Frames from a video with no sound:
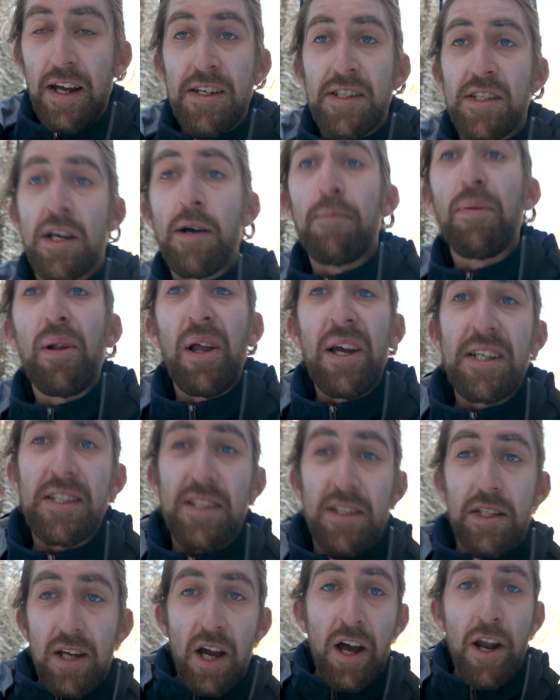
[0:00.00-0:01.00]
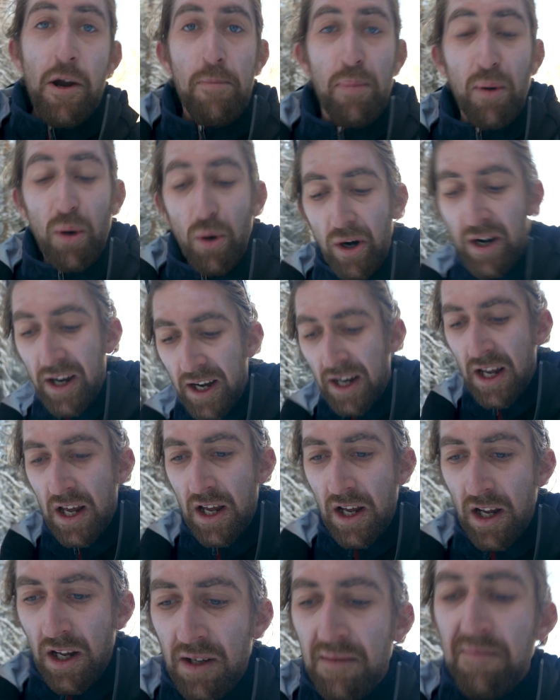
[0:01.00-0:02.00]
in some place that's kind of boring,
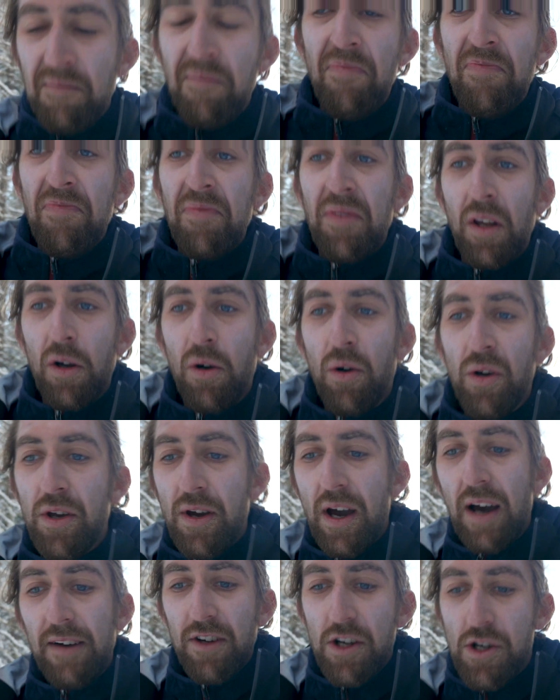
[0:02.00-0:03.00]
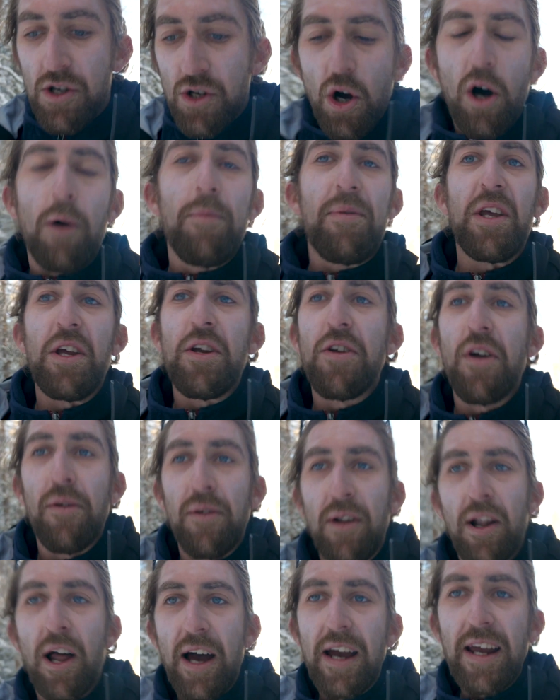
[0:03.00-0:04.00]
or you have a job that you
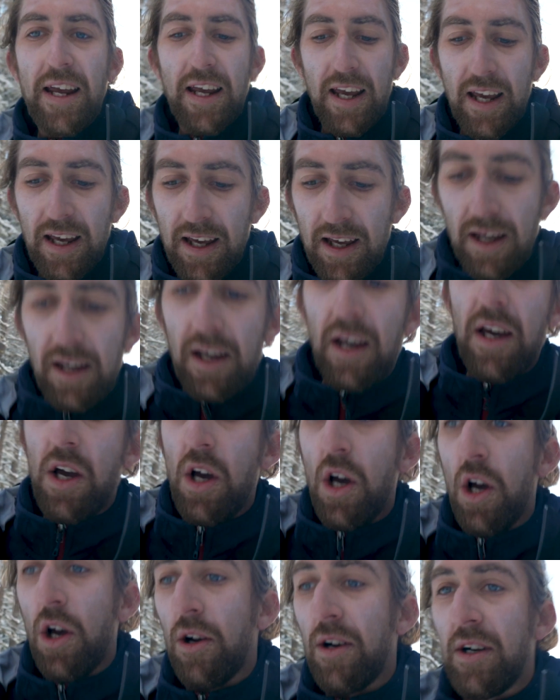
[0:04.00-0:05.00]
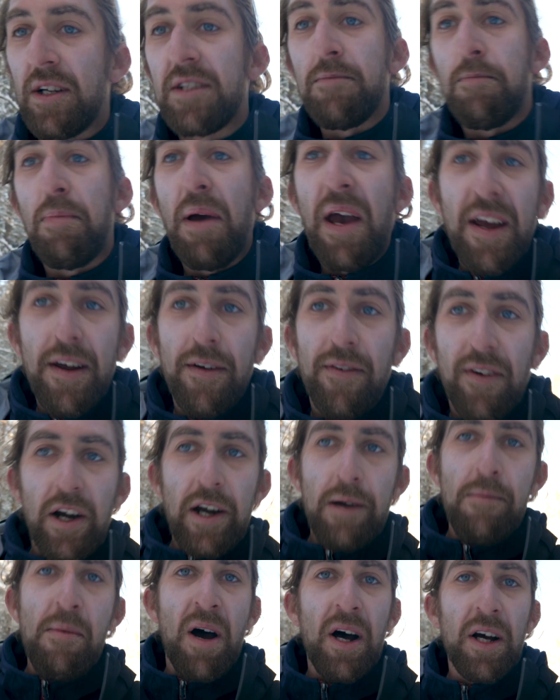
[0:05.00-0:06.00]
don't like or doesn't pay
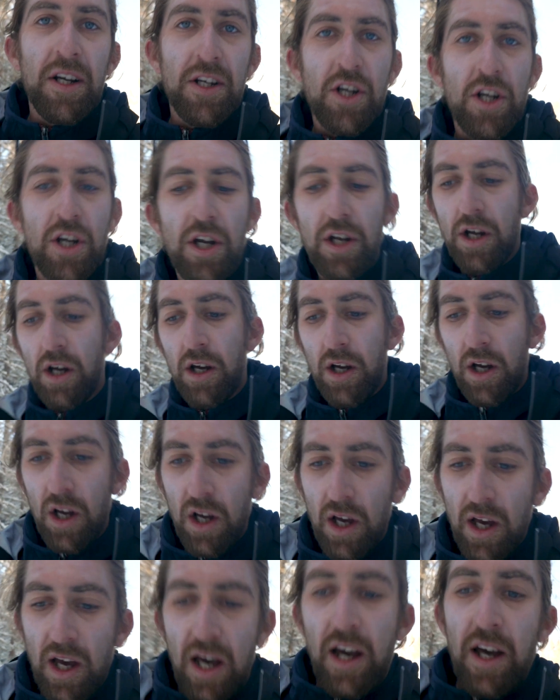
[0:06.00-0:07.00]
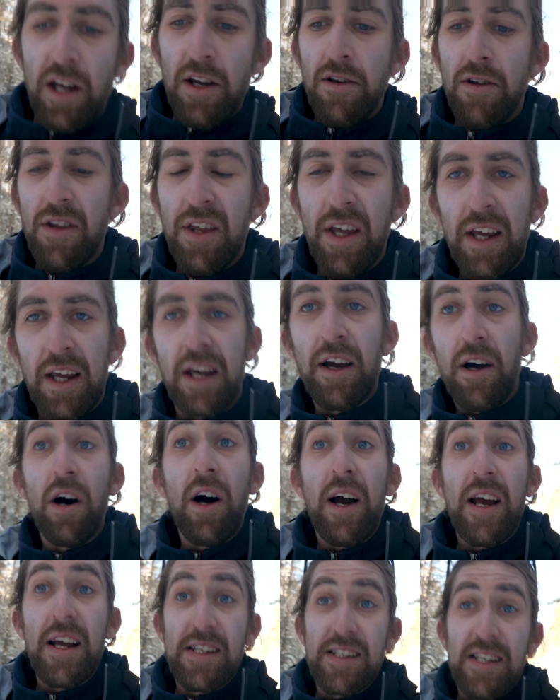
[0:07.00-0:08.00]
very much, and you think,
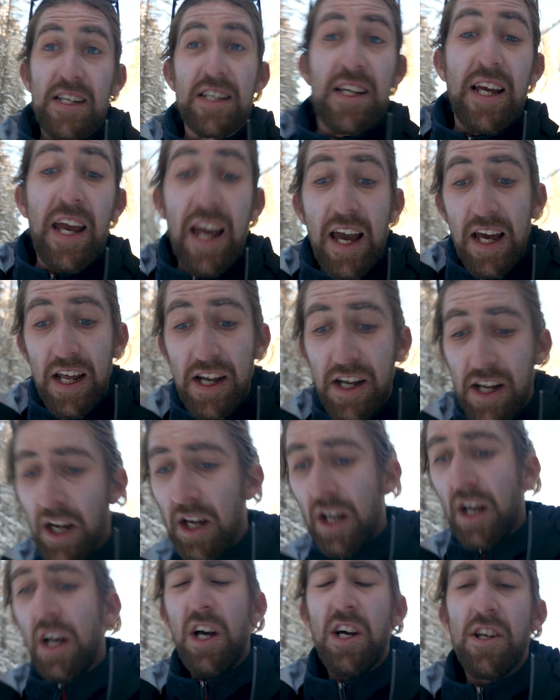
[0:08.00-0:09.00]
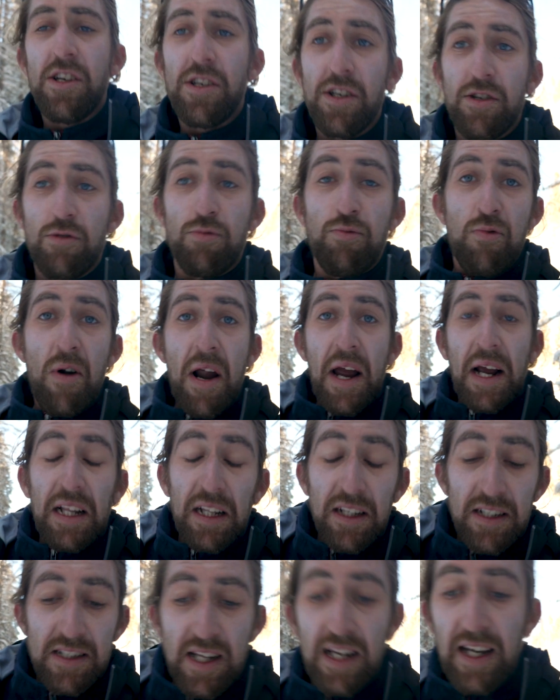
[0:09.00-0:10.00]
oh, here's this kid just
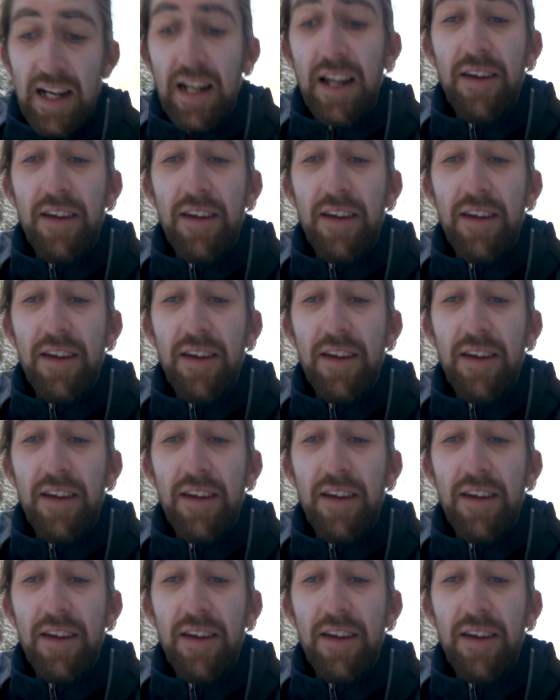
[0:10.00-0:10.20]
recklessly